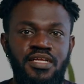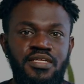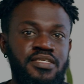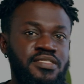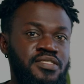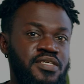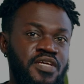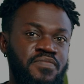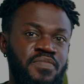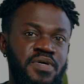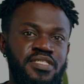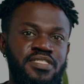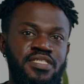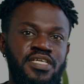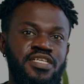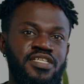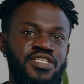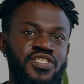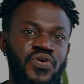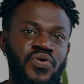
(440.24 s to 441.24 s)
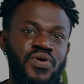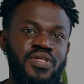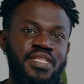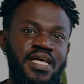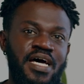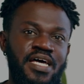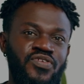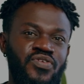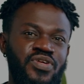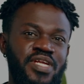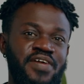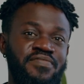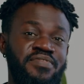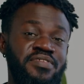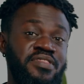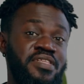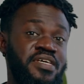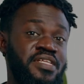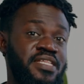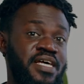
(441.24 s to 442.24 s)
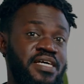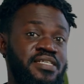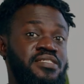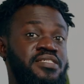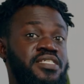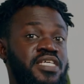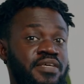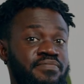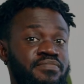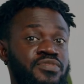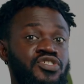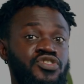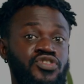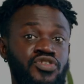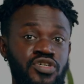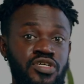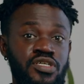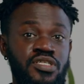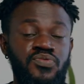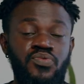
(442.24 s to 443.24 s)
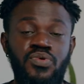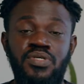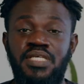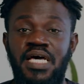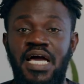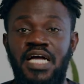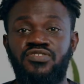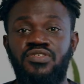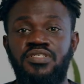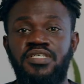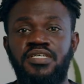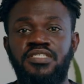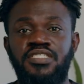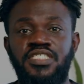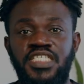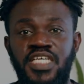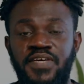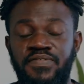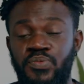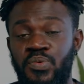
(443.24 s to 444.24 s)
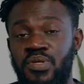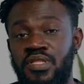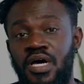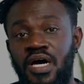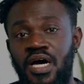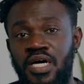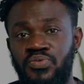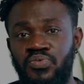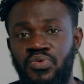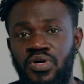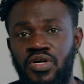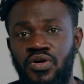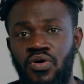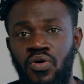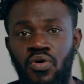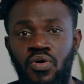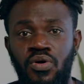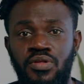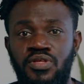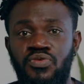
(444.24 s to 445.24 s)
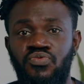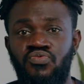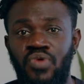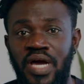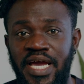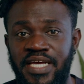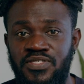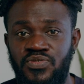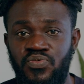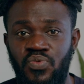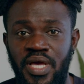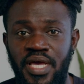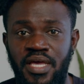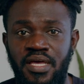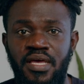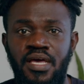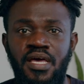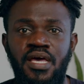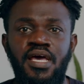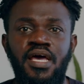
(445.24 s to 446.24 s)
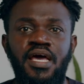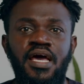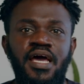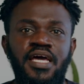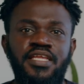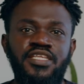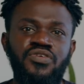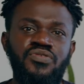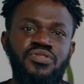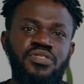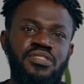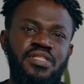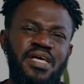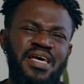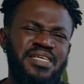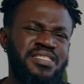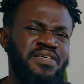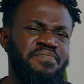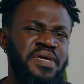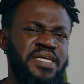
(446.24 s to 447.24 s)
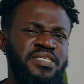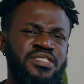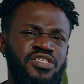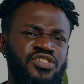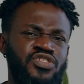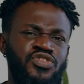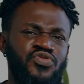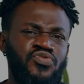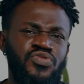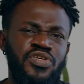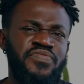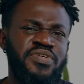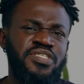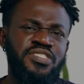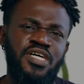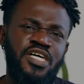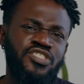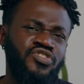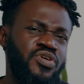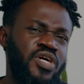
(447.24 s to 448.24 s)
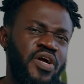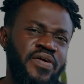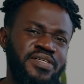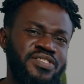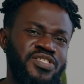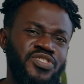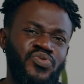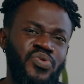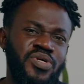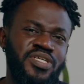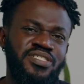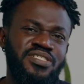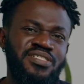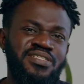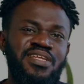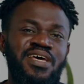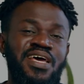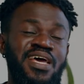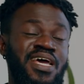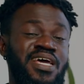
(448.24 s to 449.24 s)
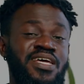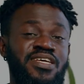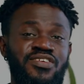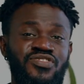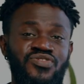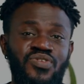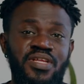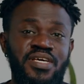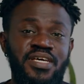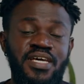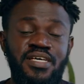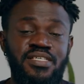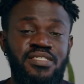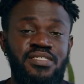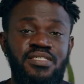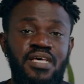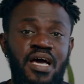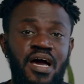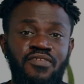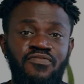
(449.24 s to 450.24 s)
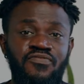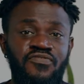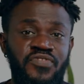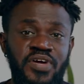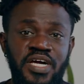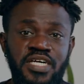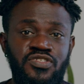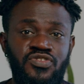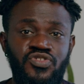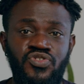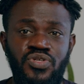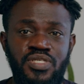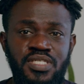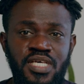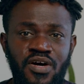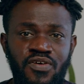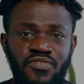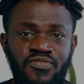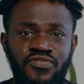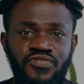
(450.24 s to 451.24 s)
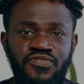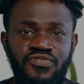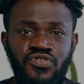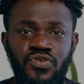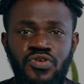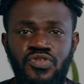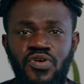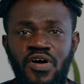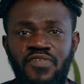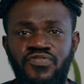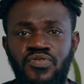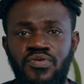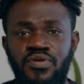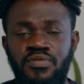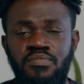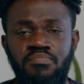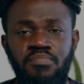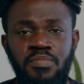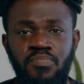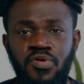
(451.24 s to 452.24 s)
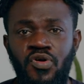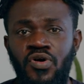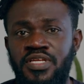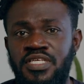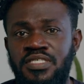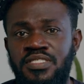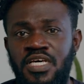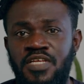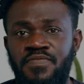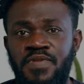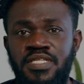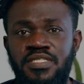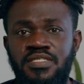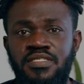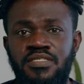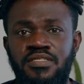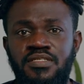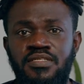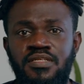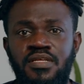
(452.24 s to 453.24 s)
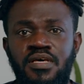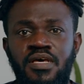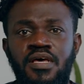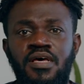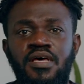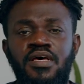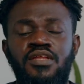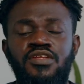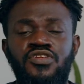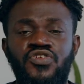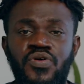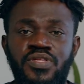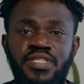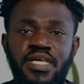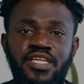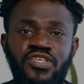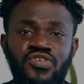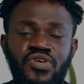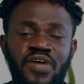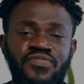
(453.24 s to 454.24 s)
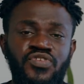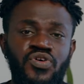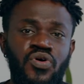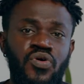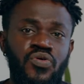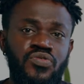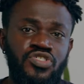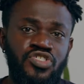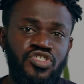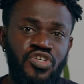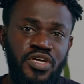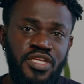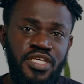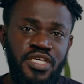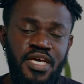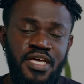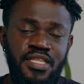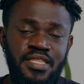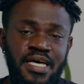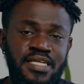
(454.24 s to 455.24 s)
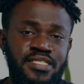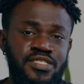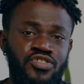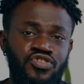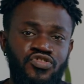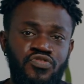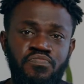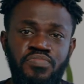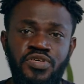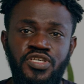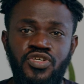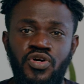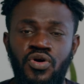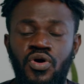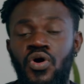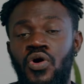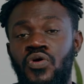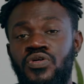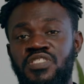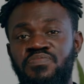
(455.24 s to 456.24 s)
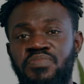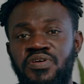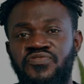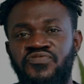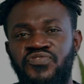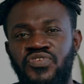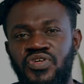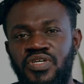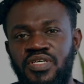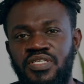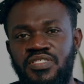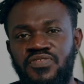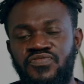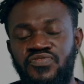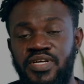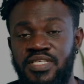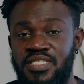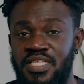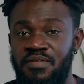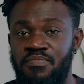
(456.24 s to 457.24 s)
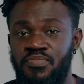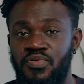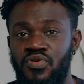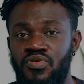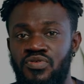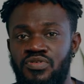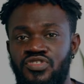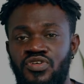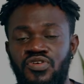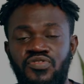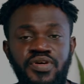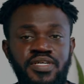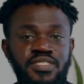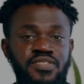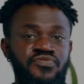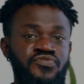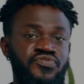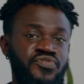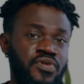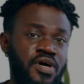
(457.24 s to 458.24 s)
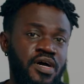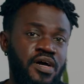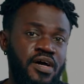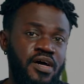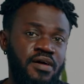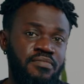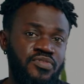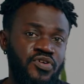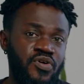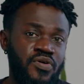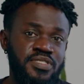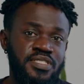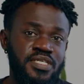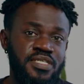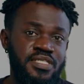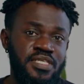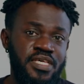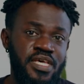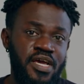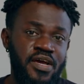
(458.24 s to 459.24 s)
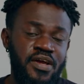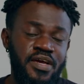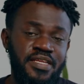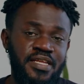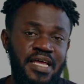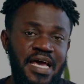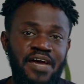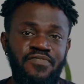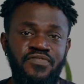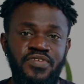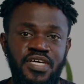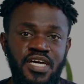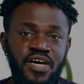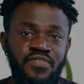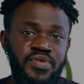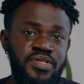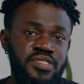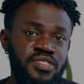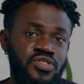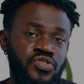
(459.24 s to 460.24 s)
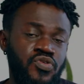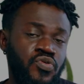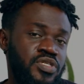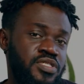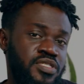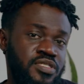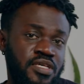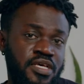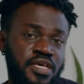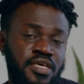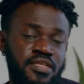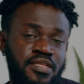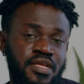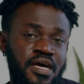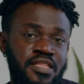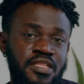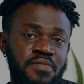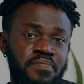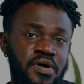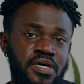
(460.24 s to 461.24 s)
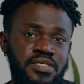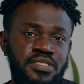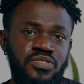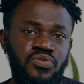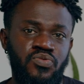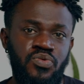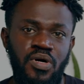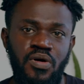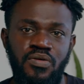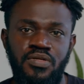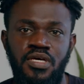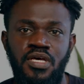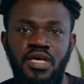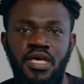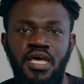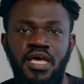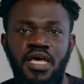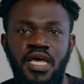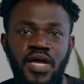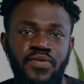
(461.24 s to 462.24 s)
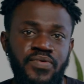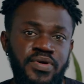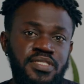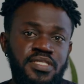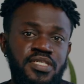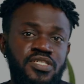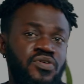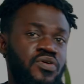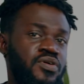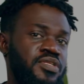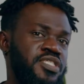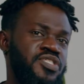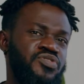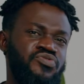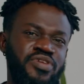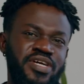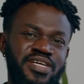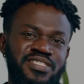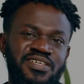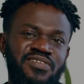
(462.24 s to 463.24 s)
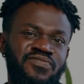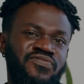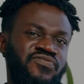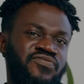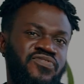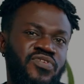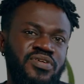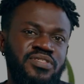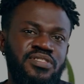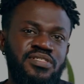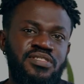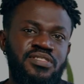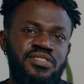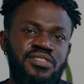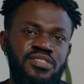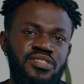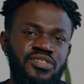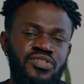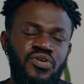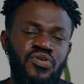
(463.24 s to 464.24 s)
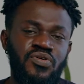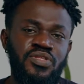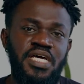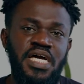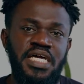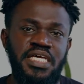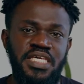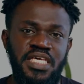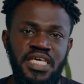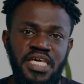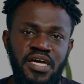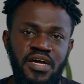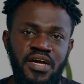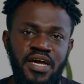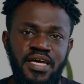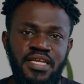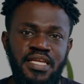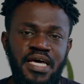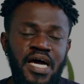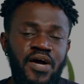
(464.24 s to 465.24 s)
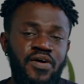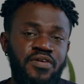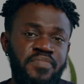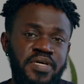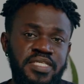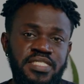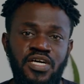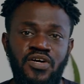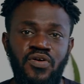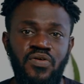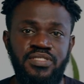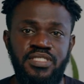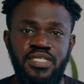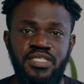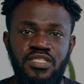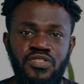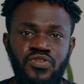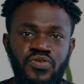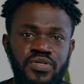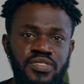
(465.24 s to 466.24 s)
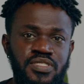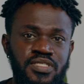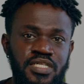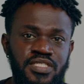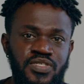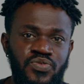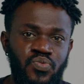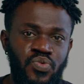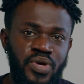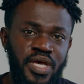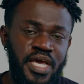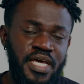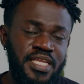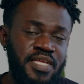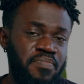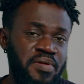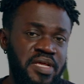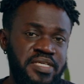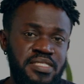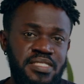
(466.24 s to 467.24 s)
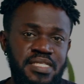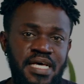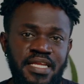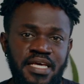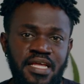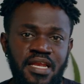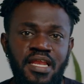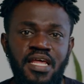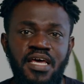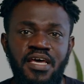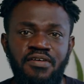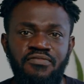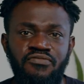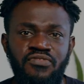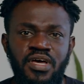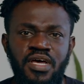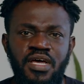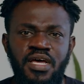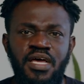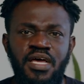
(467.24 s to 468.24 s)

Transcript: Discernment in knowing that not everything that seems good was actually achieved with hard work or the right way. And using that as a basis to even judge your current situation usually is unfair to yourself. You also have to employ discernment in knowing that you have your own journey and that should be your ultimate focus. For example, you're creating content here in Africa versus those in other parts of the world. And we're seeing all these creators flaunt, you know, their gear and how it makes their content look a certain way and the places that they live.